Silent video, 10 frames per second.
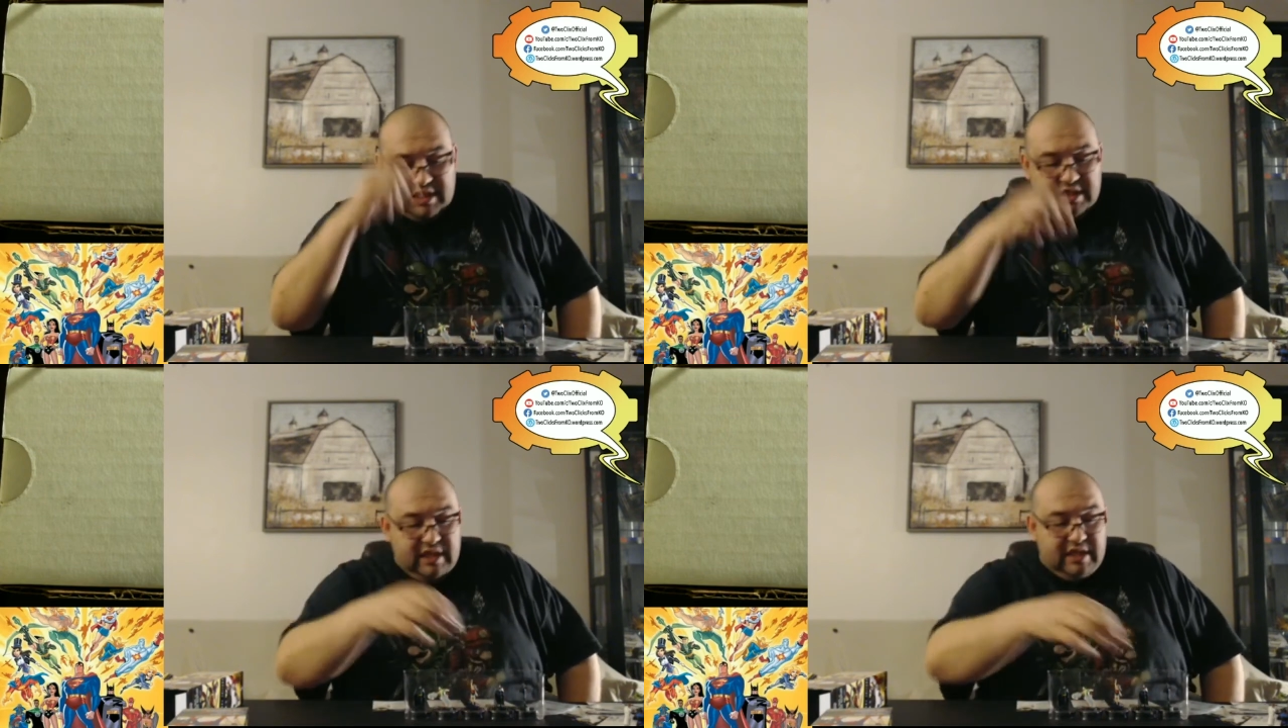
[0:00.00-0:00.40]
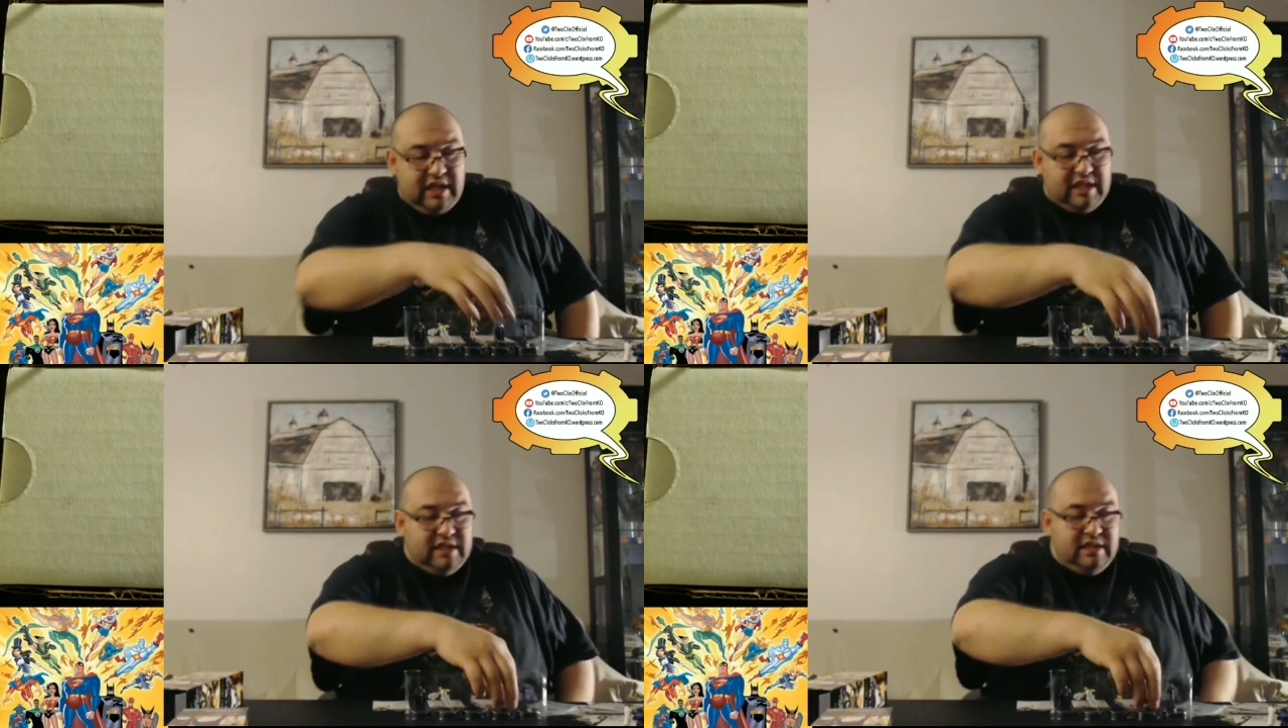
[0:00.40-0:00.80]

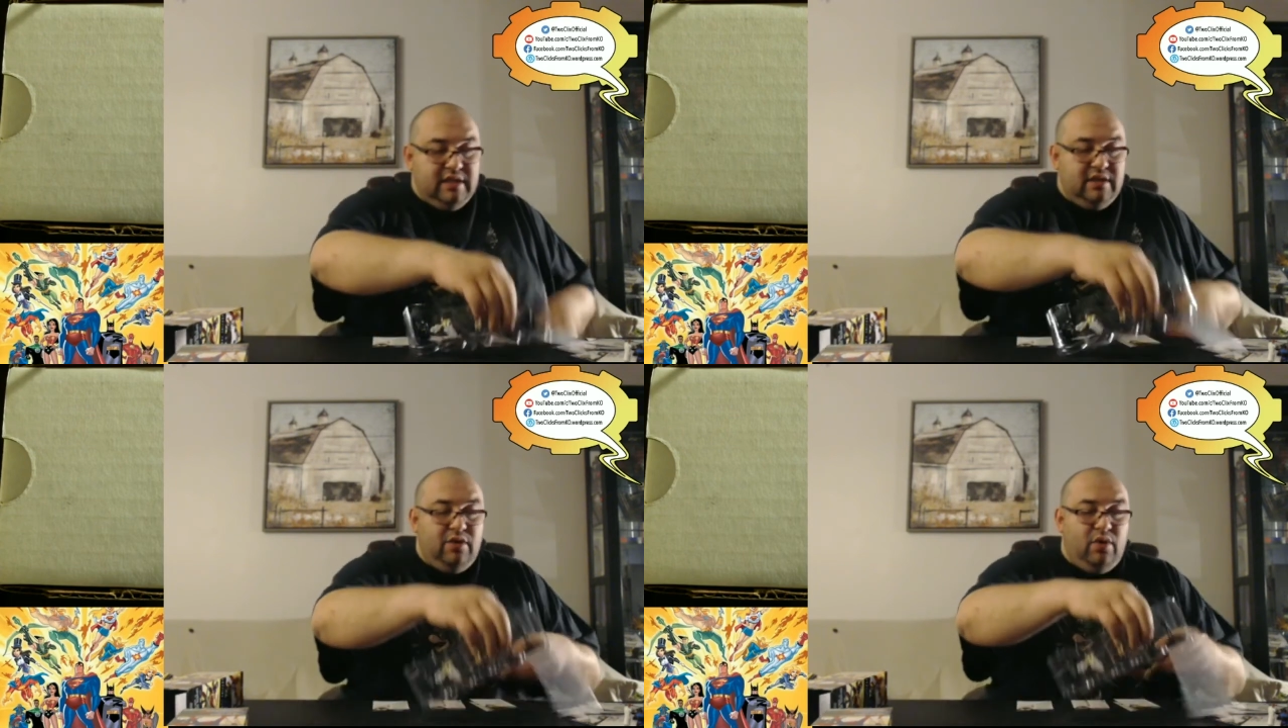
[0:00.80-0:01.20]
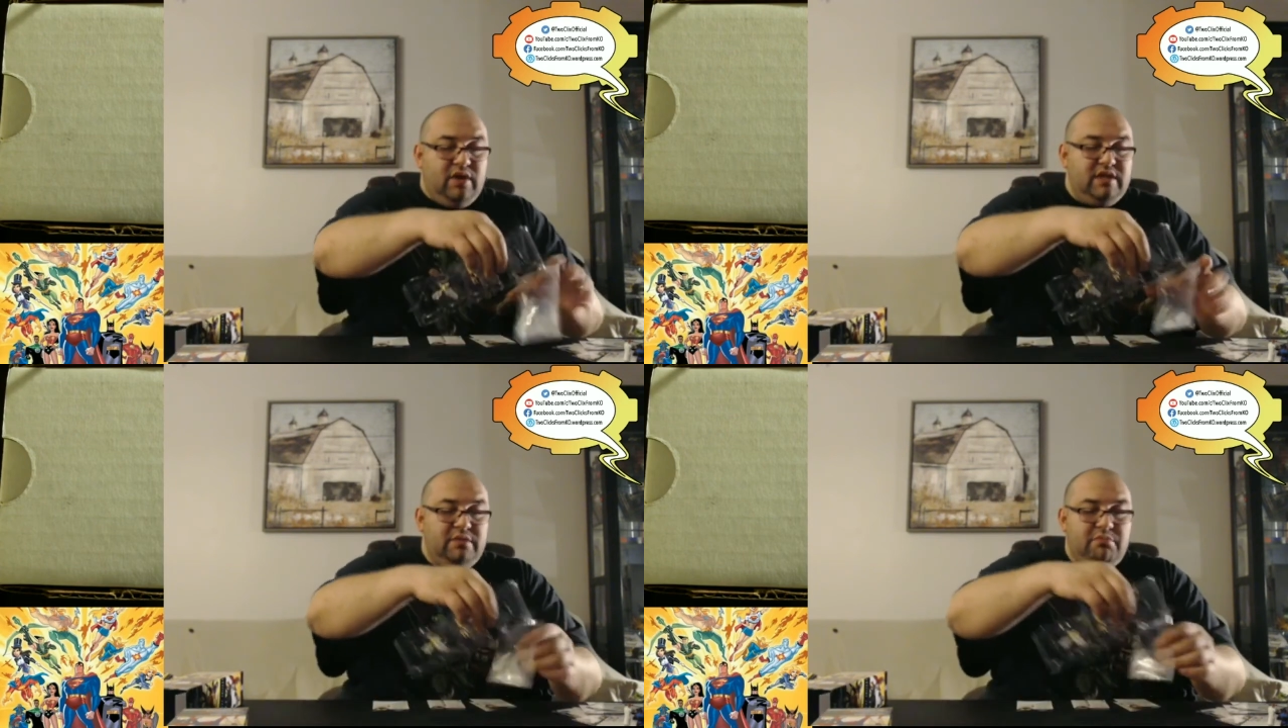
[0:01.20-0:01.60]
So popping the
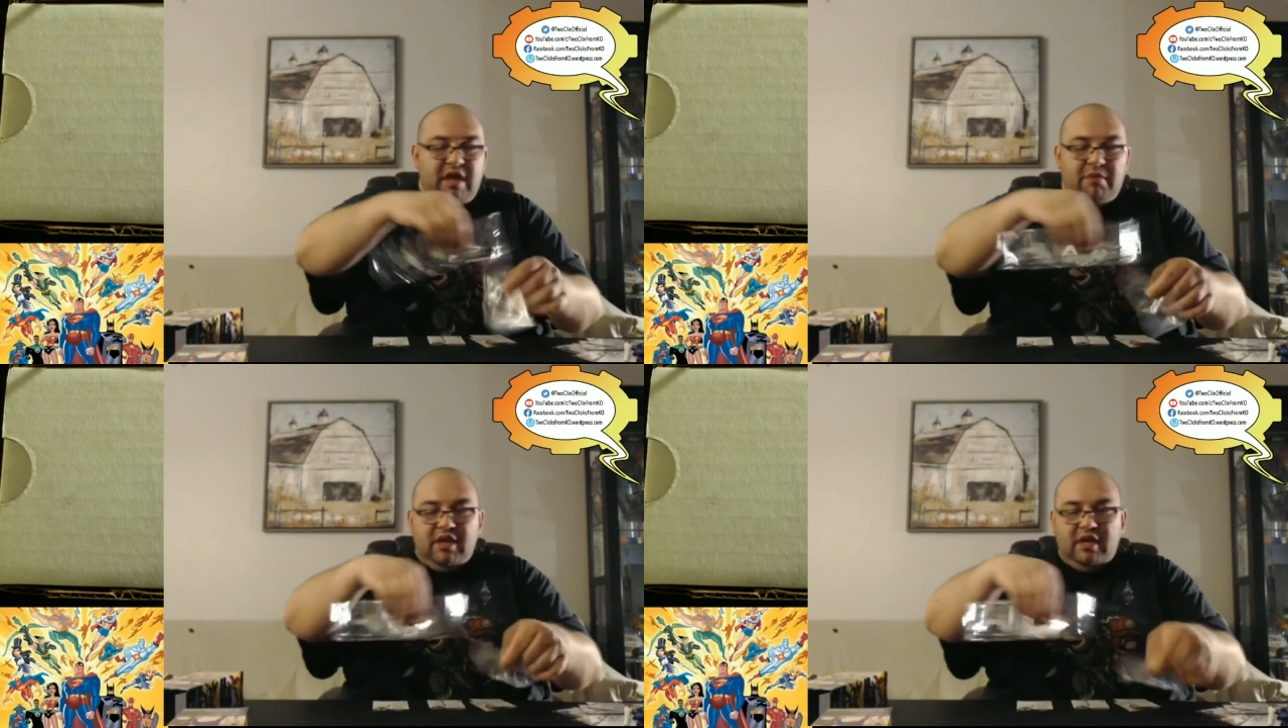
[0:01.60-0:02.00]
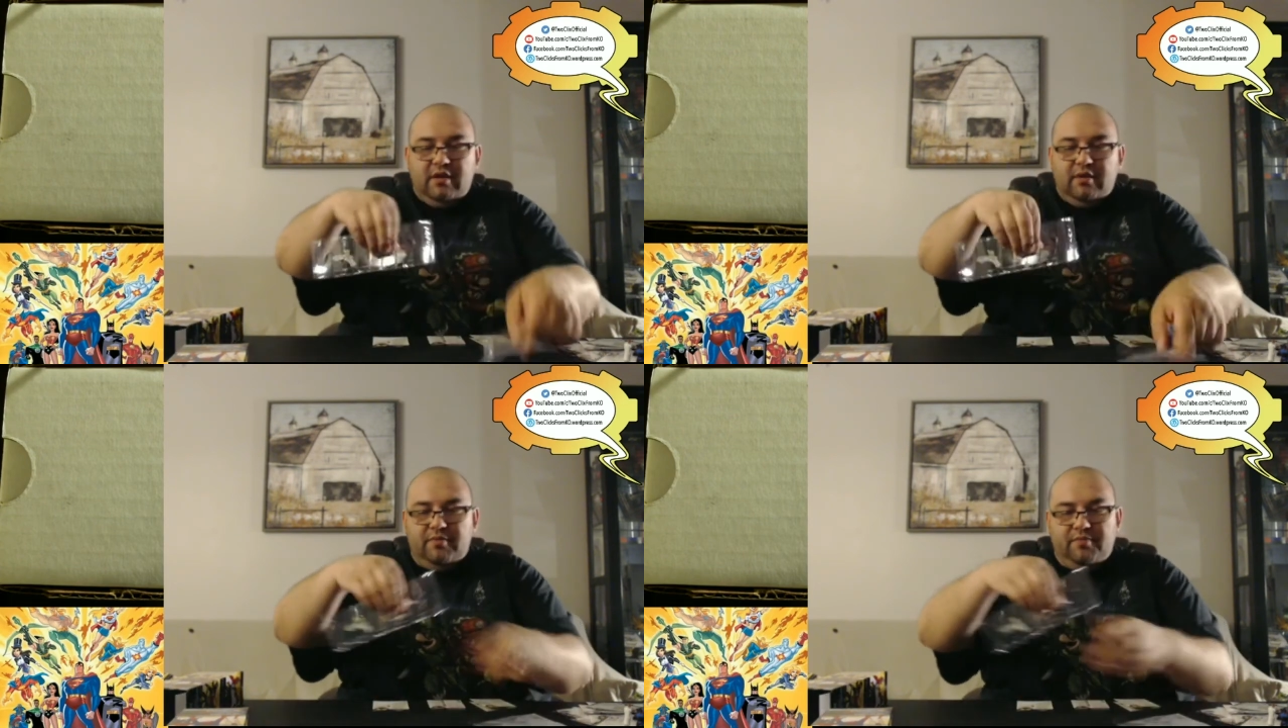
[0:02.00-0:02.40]
figures out
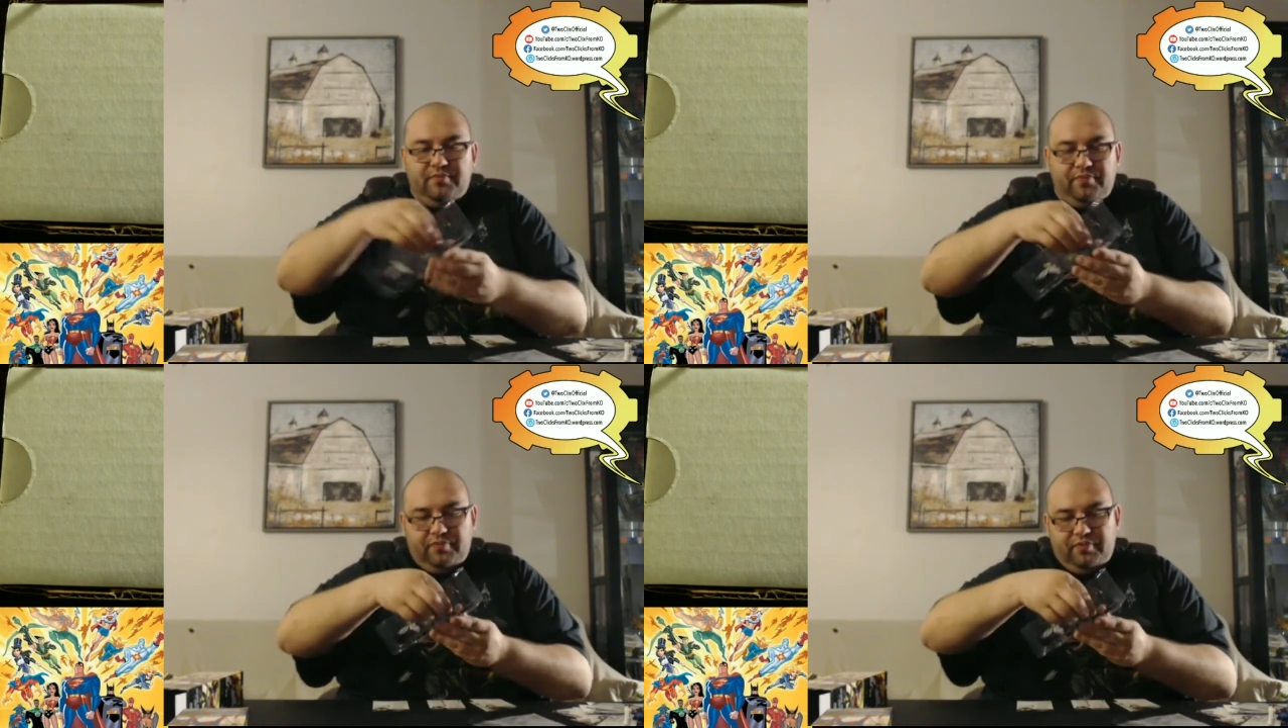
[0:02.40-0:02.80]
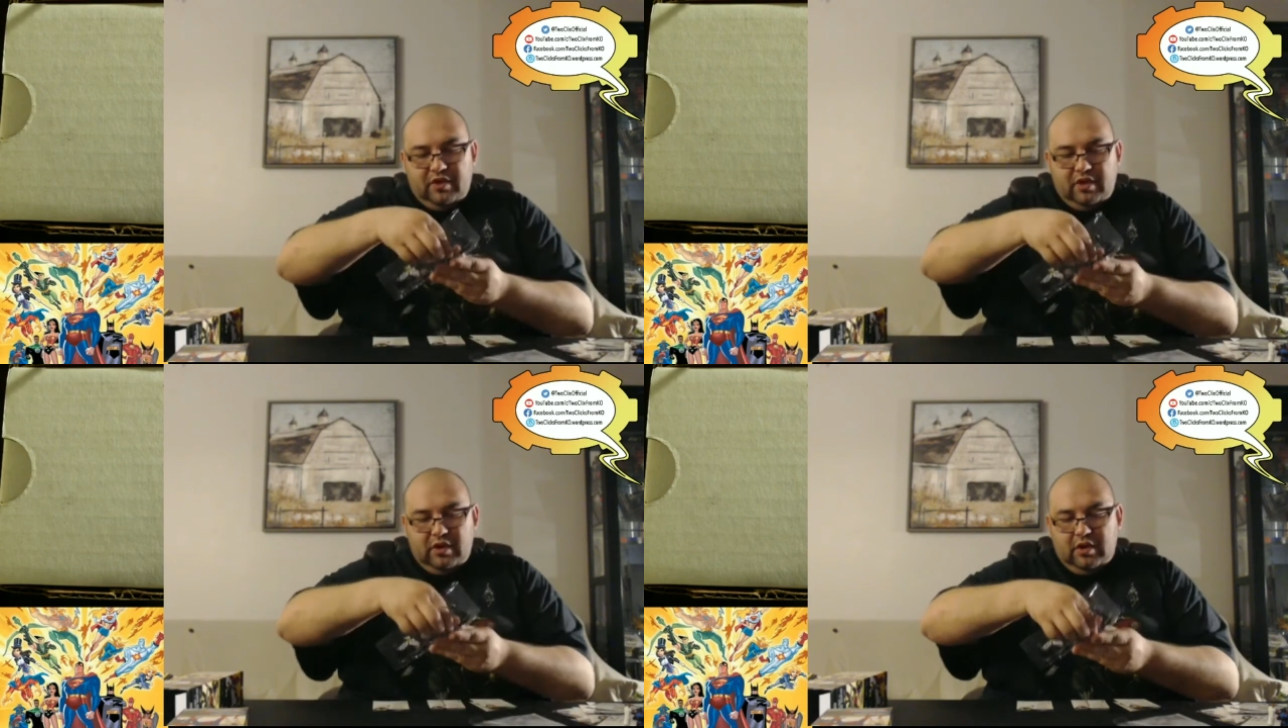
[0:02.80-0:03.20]
here
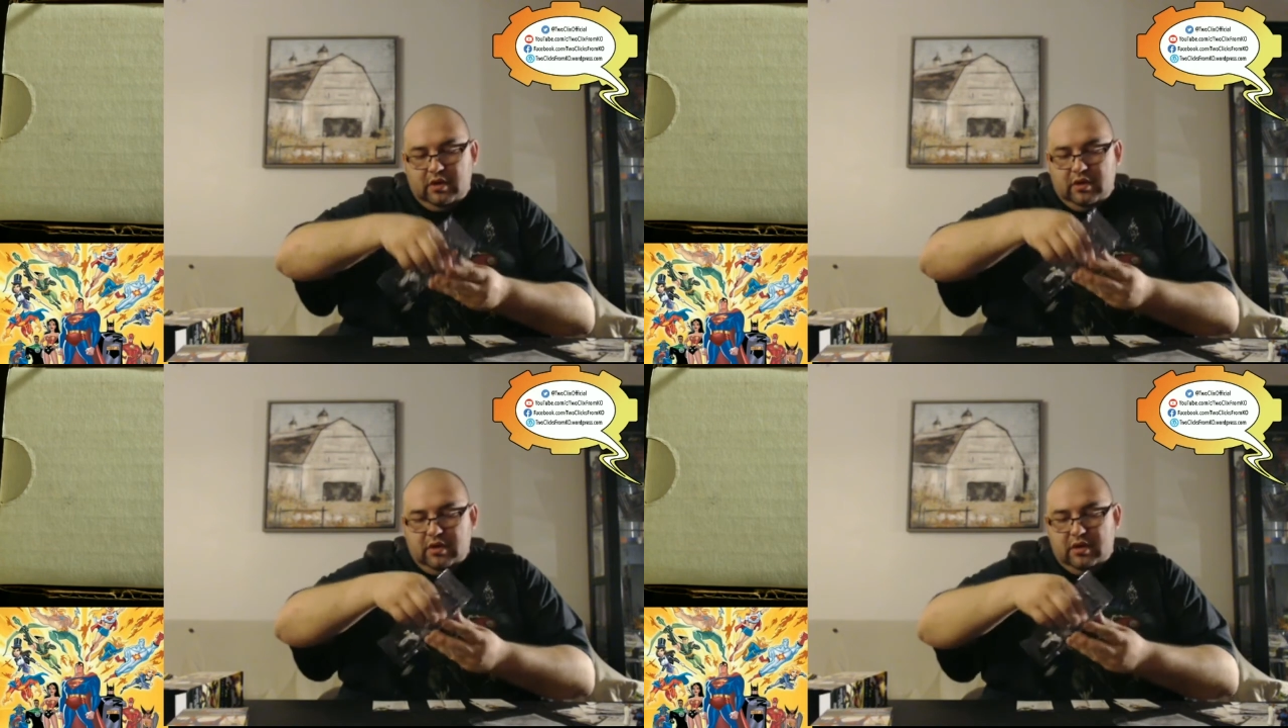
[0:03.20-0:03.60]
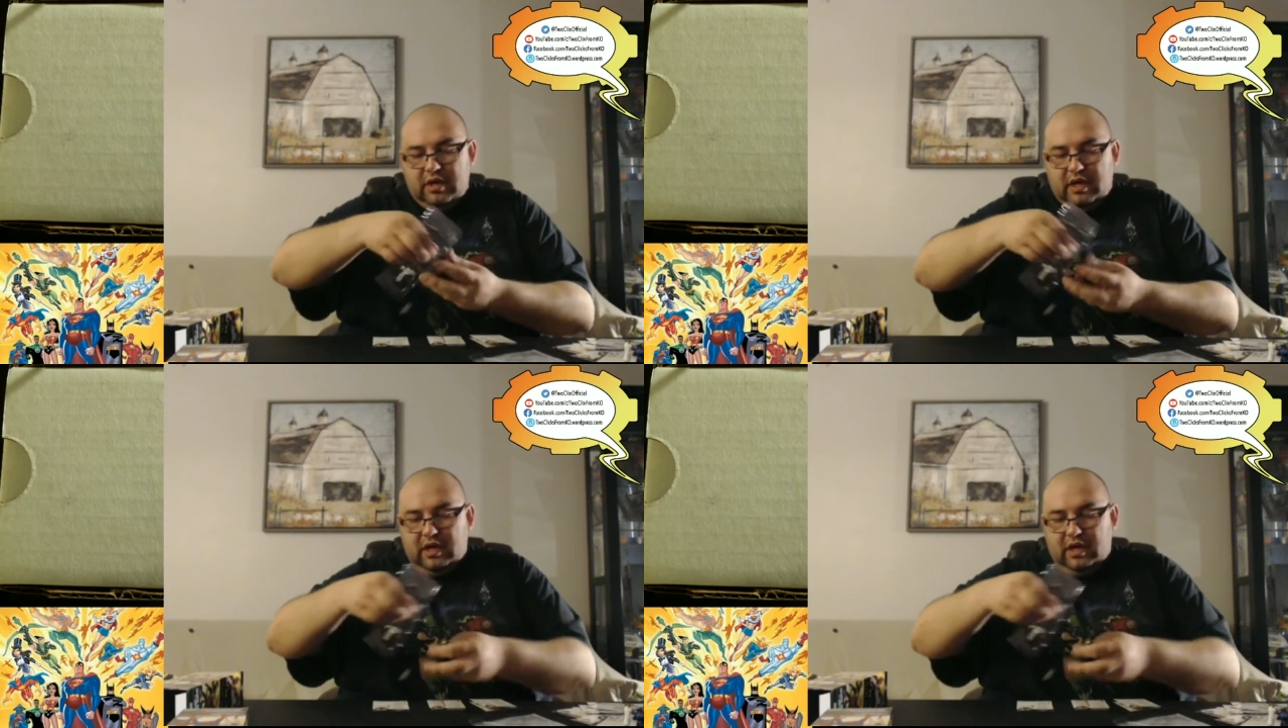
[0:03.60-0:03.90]
and